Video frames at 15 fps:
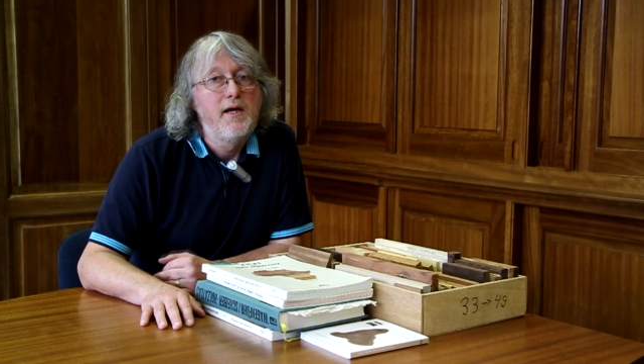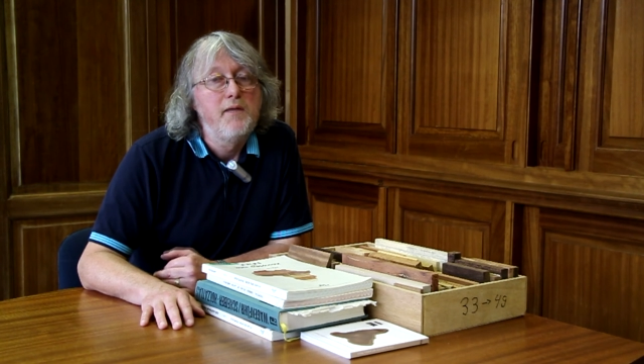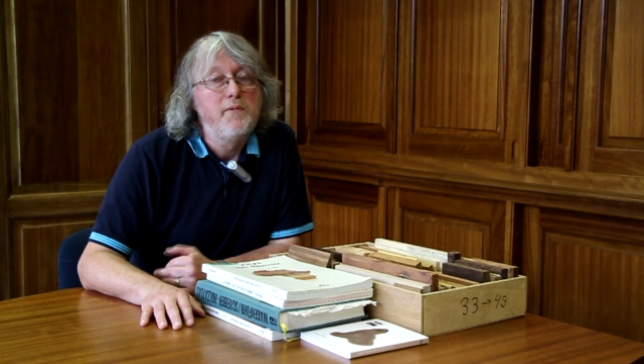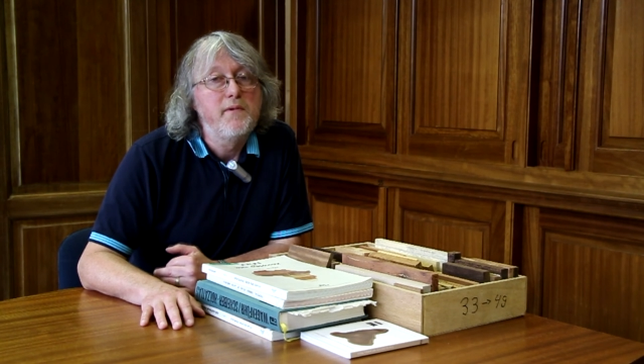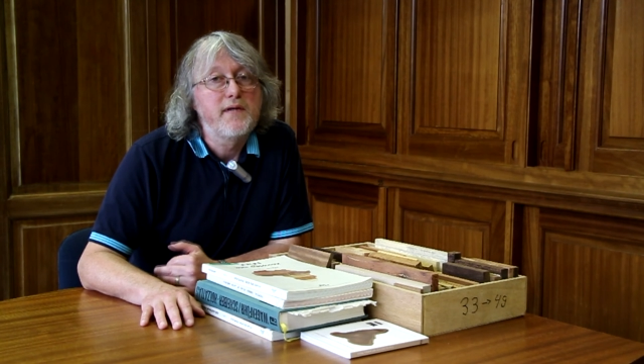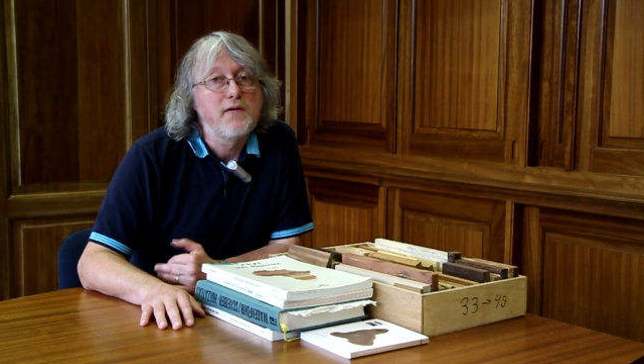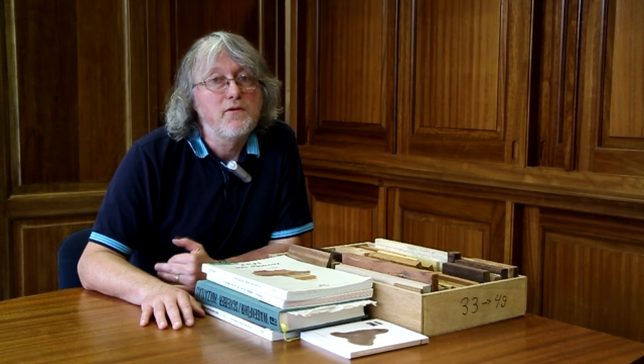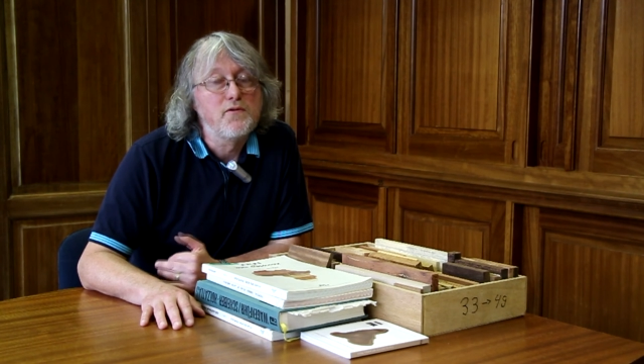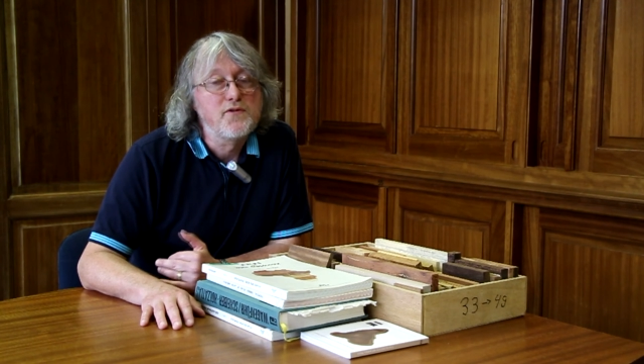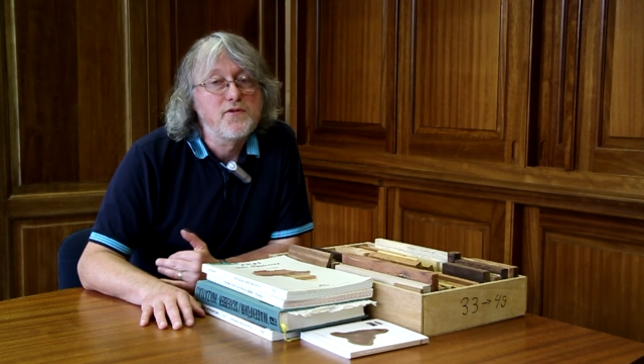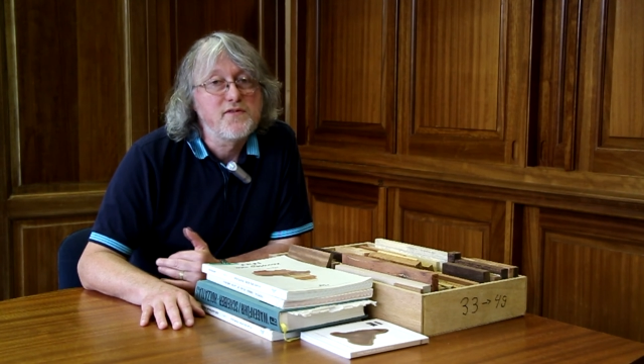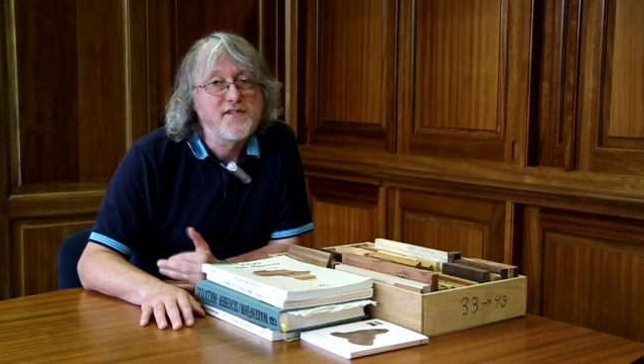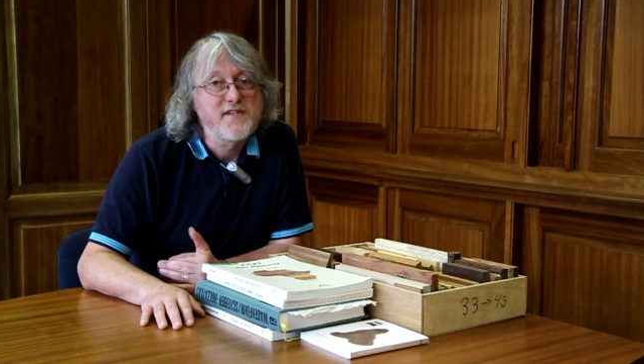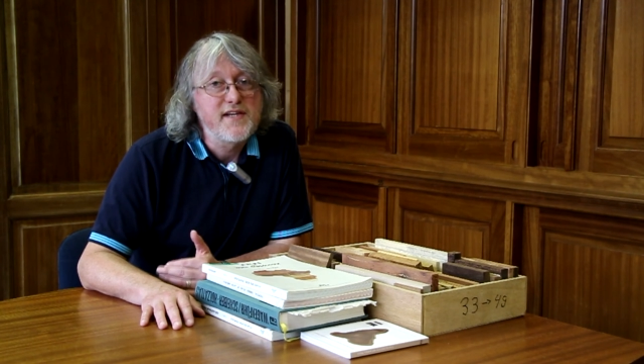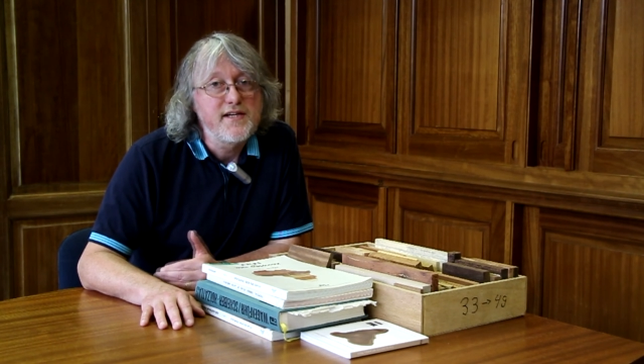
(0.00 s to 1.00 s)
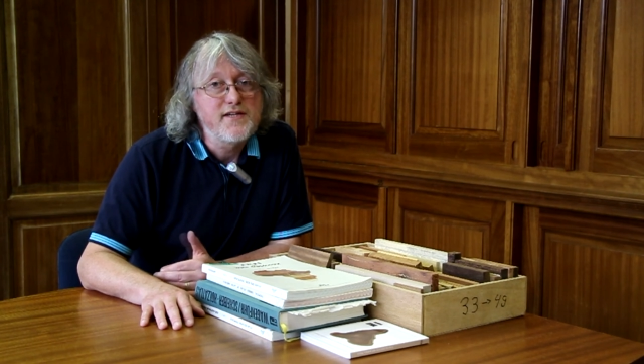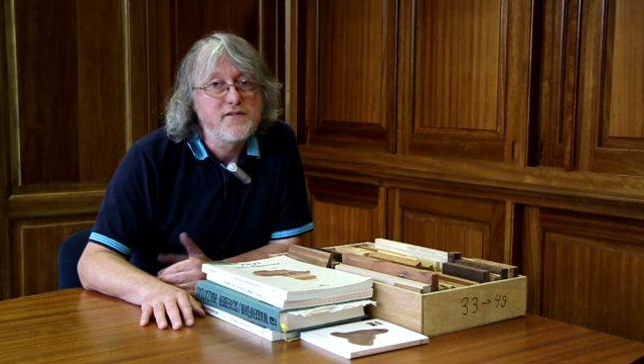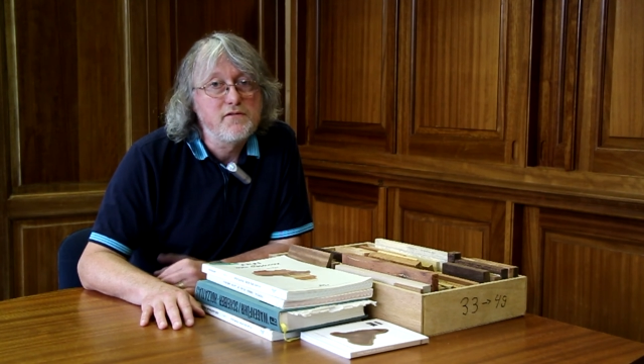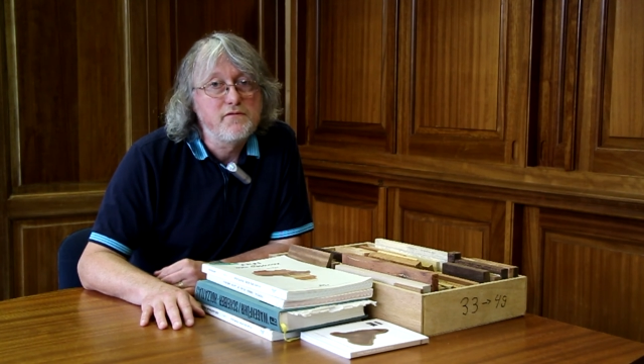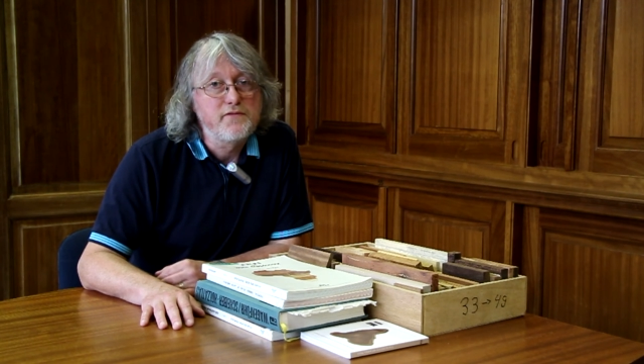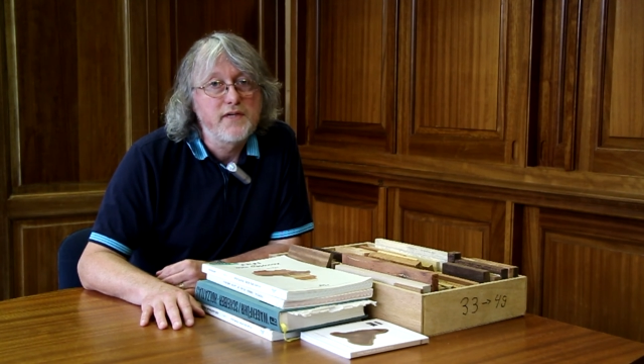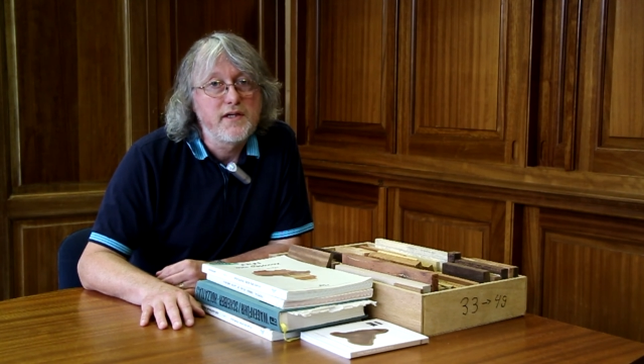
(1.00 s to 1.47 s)
We can also say
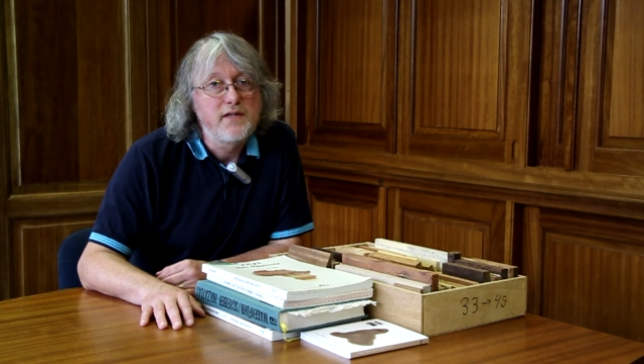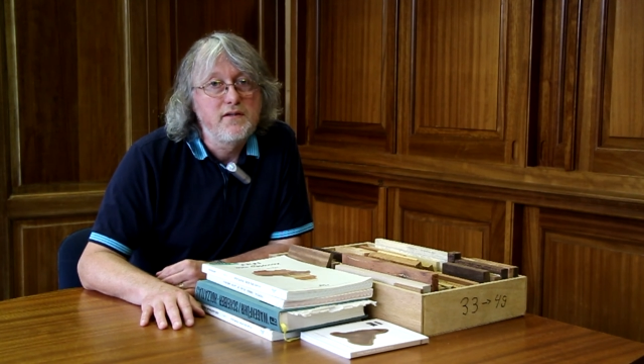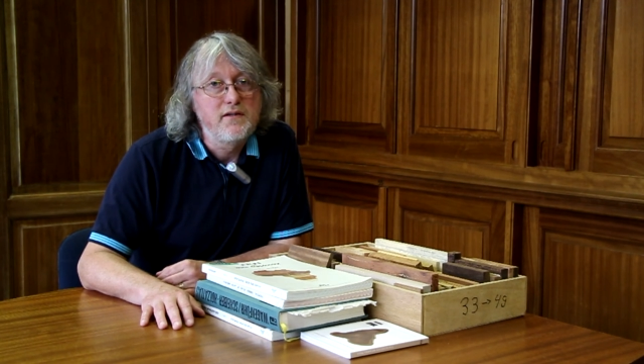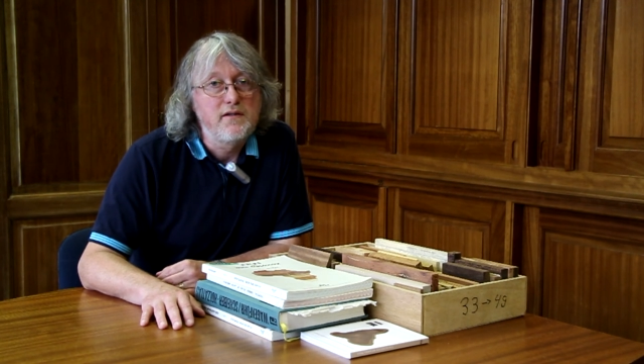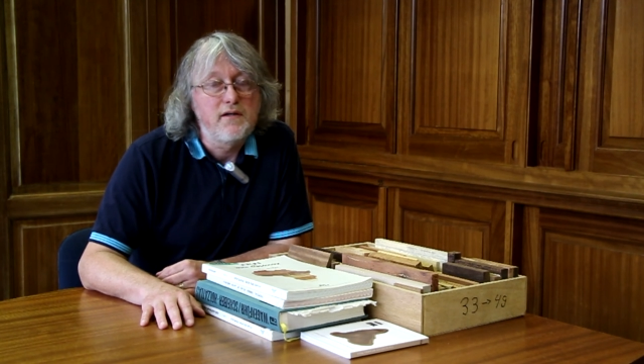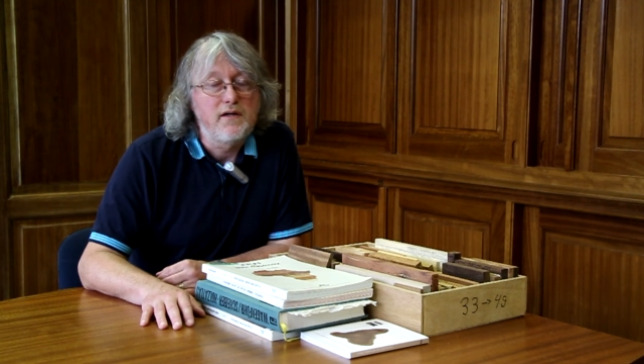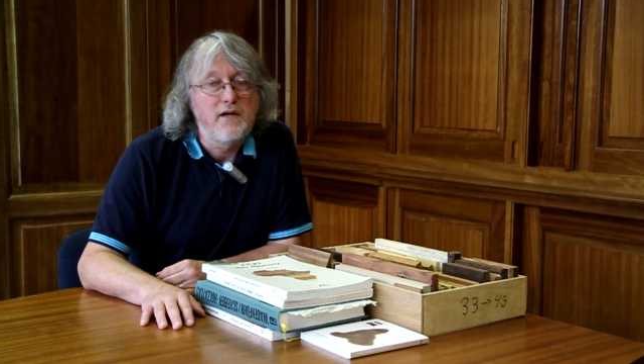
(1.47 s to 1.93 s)
something